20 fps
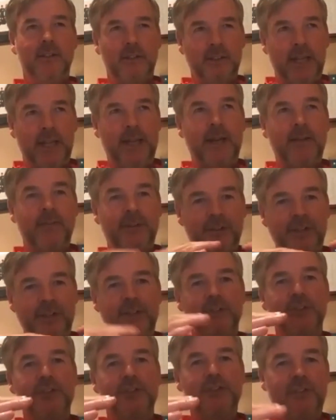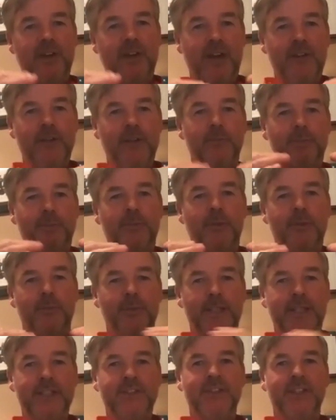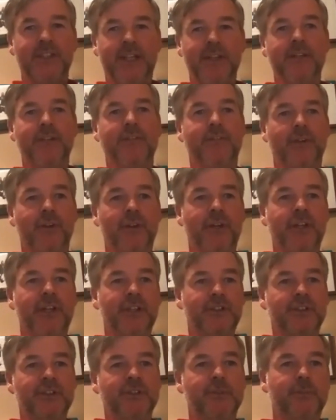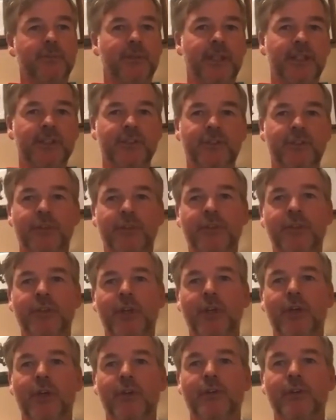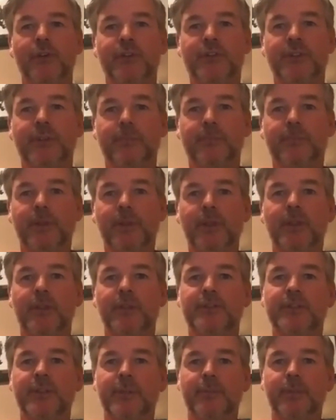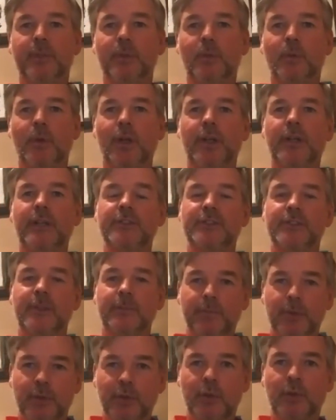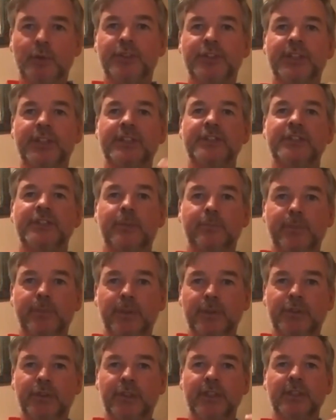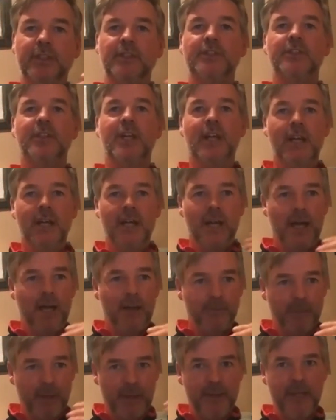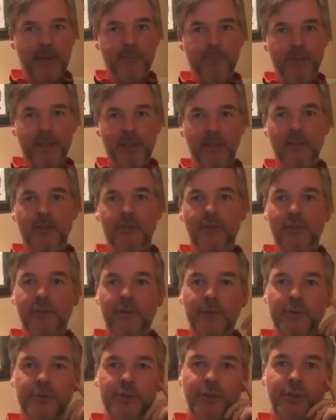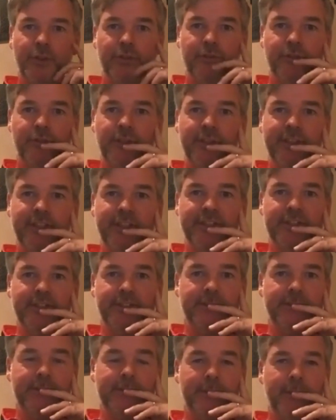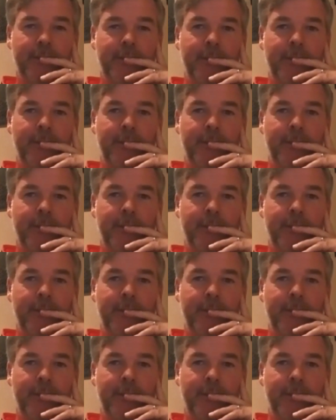Let everything just find their place and get the foundations in place through simple work, simple coaching, simple drills, and then build on those good foundations.